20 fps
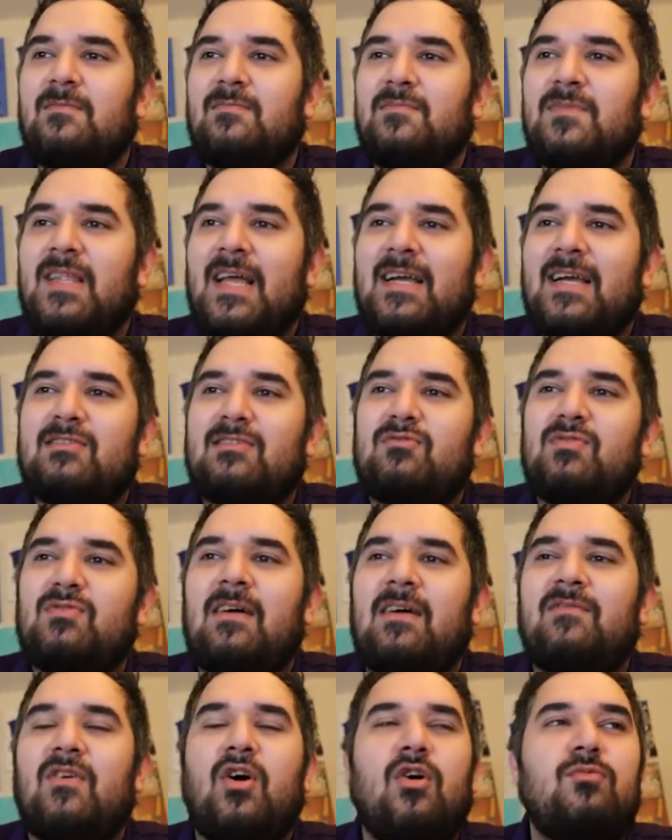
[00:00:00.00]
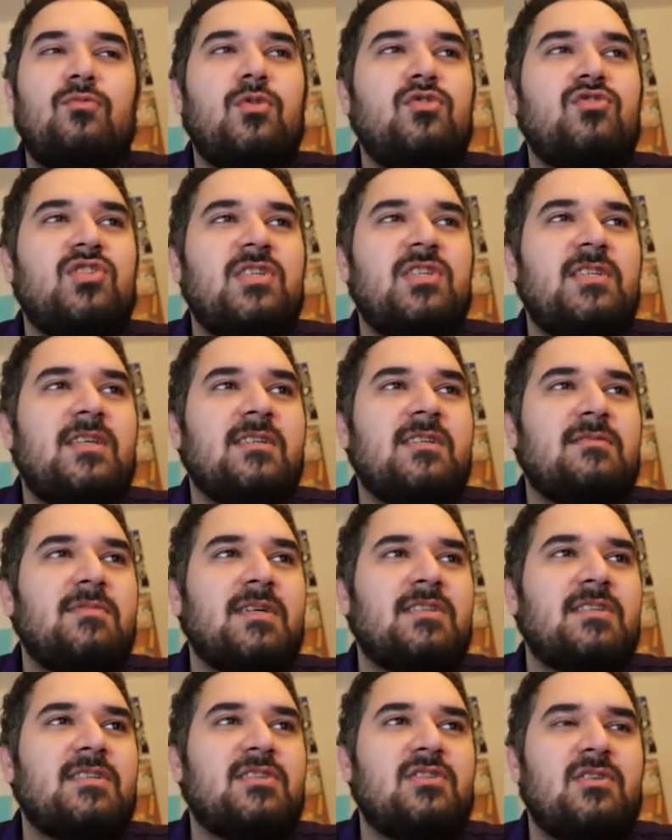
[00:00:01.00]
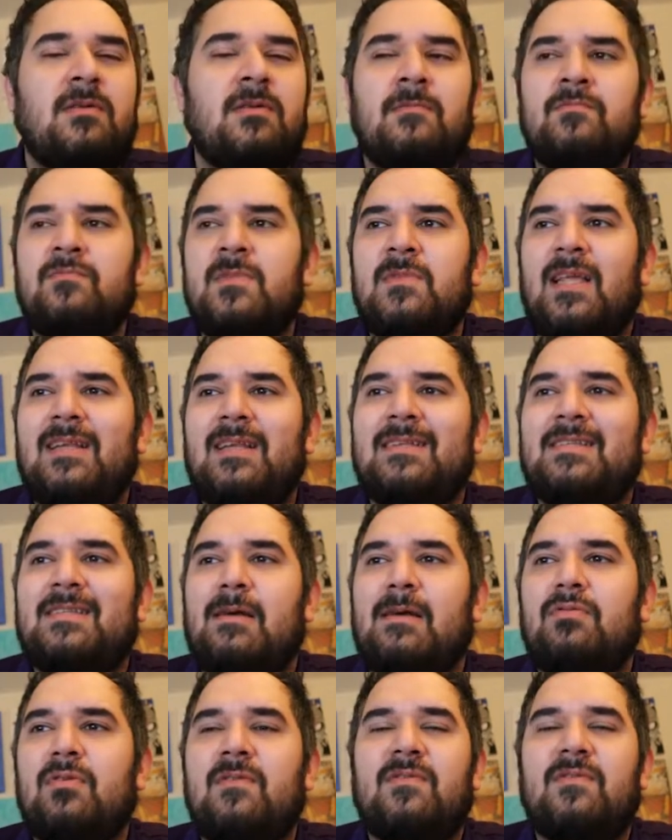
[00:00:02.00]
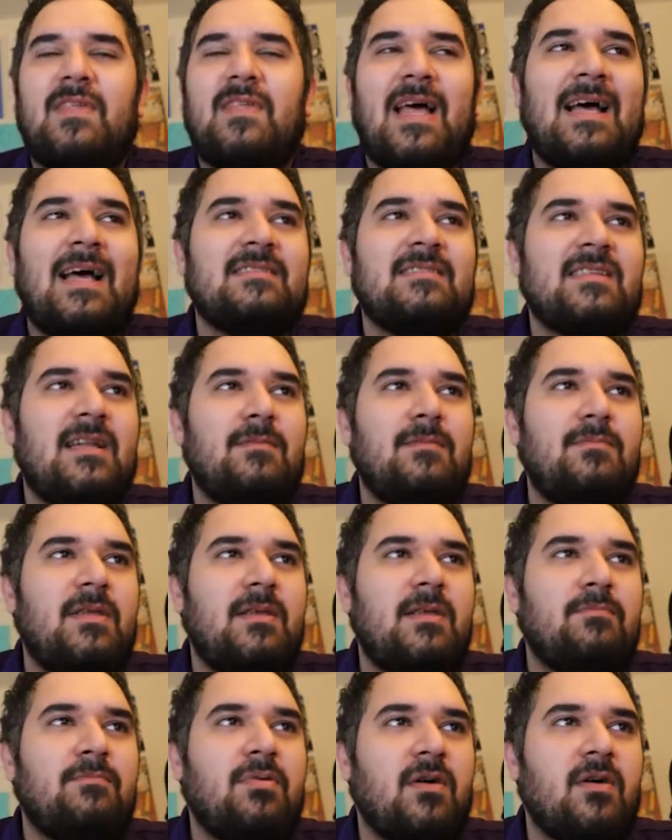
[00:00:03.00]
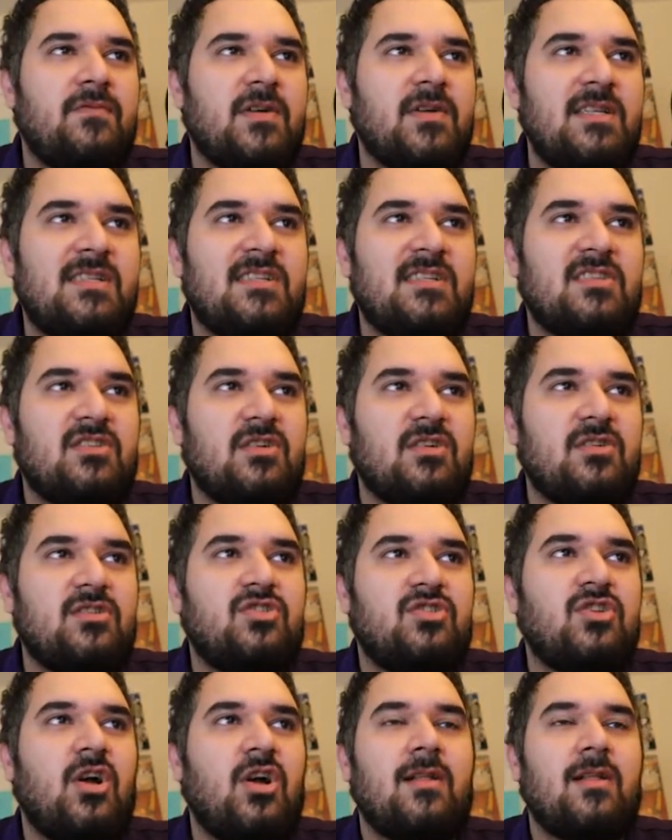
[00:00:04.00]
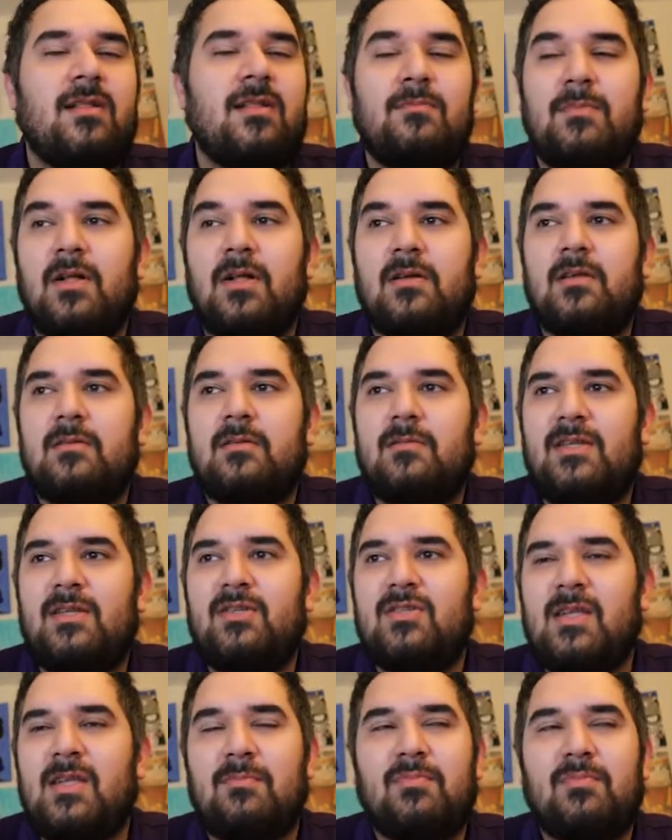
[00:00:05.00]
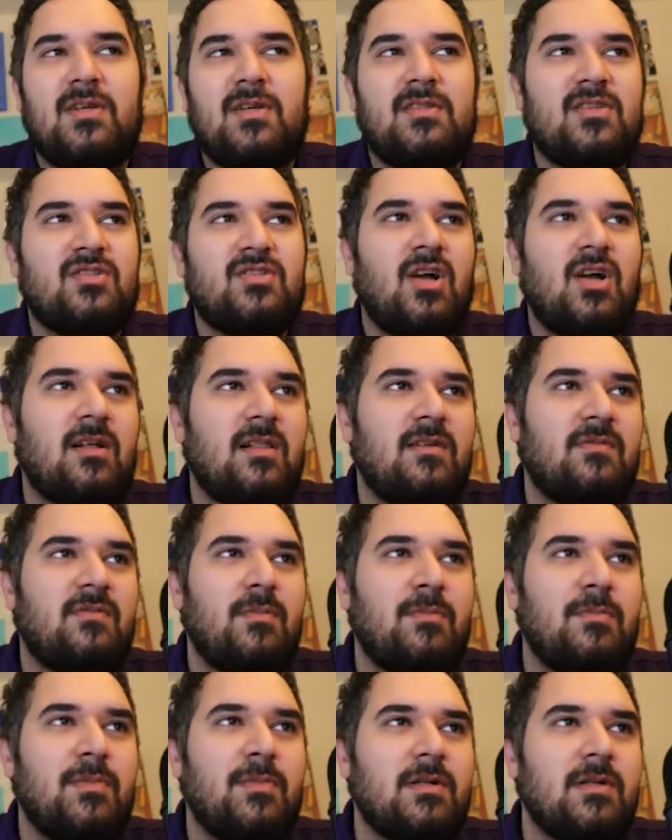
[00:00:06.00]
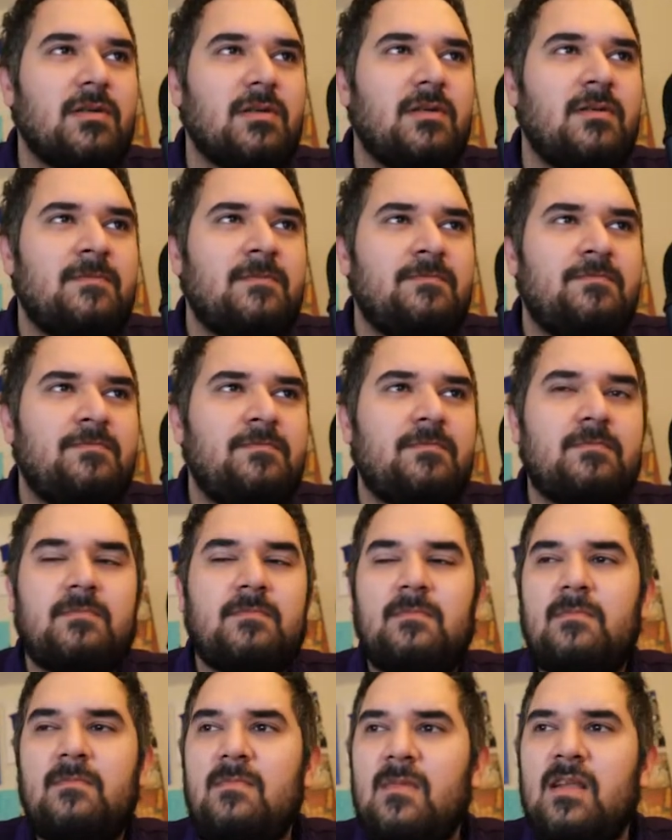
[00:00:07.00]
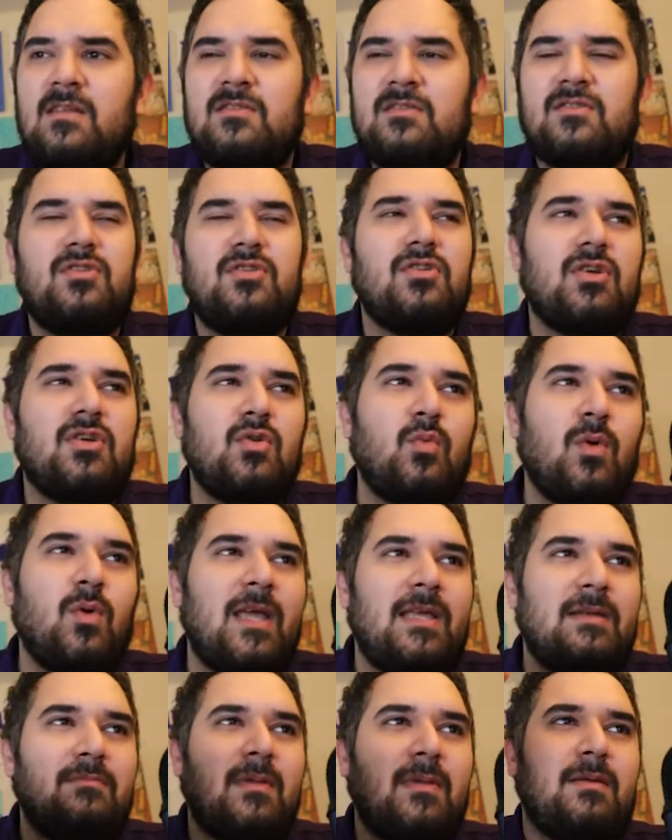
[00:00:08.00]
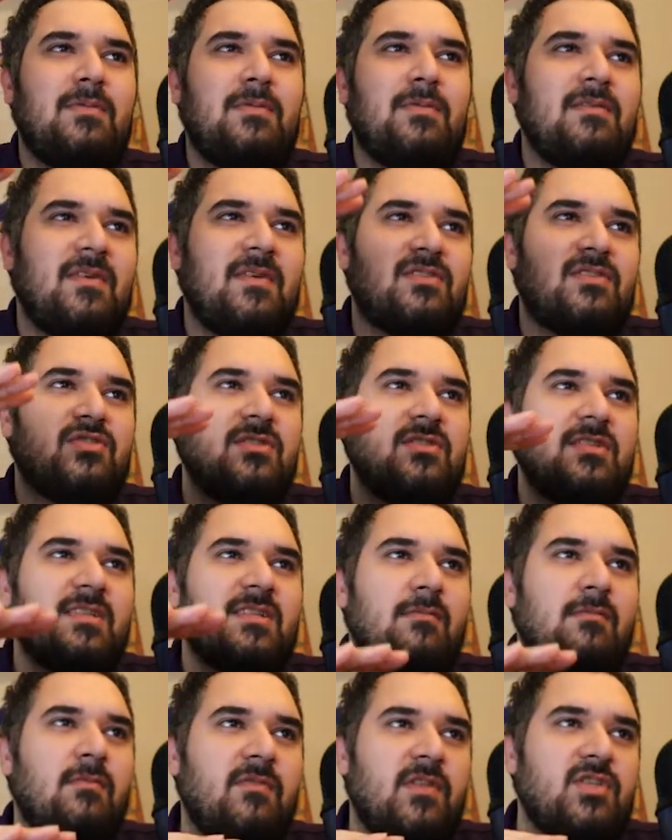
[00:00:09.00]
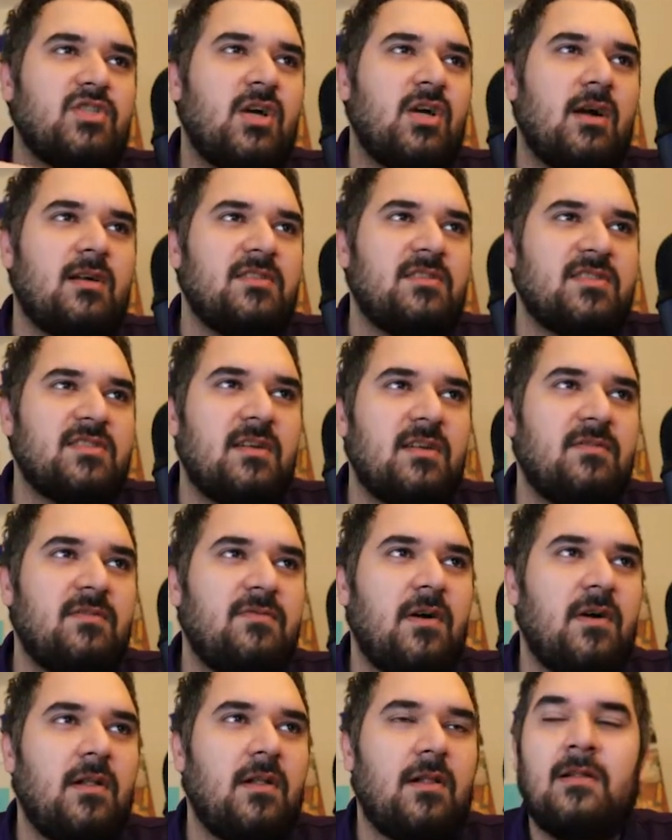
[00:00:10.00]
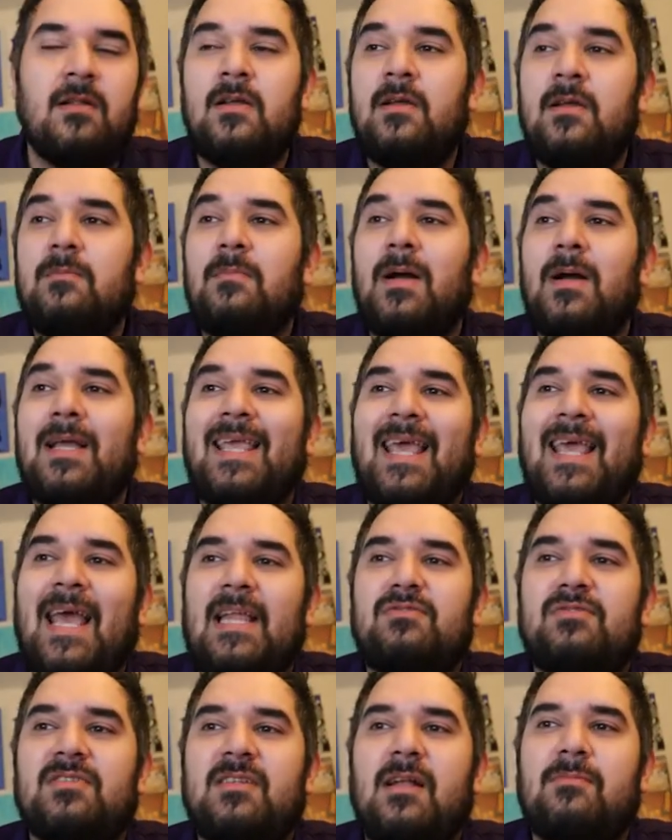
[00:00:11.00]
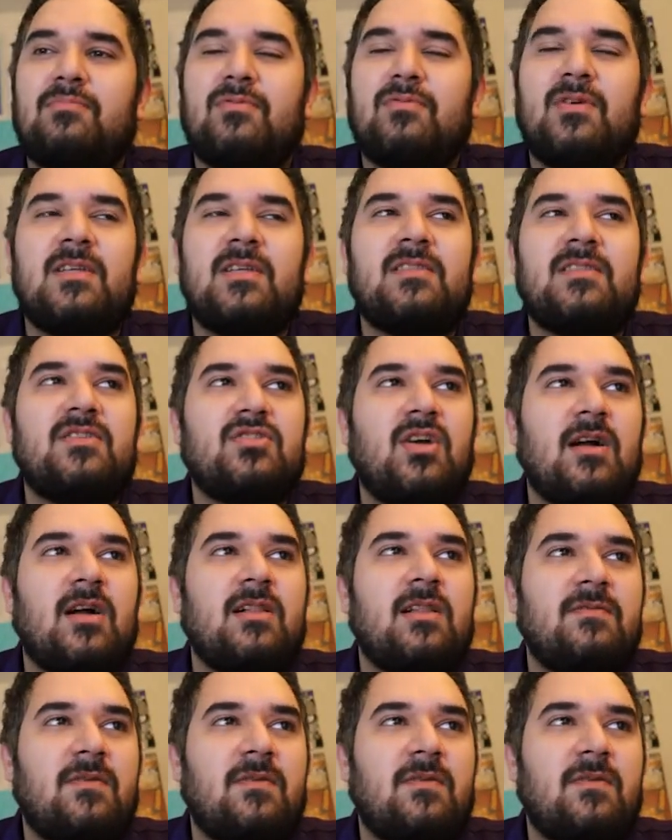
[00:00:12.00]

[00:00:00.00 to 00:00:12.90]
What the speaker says: Next, we have a homogeneous mixture. An example of that is going to be perfectly stirred chocolate milk. Can you separate the chocolate from the milk? So you could wait, maybe eventually some of the chocolate's going to fall, but can you separate the chocolate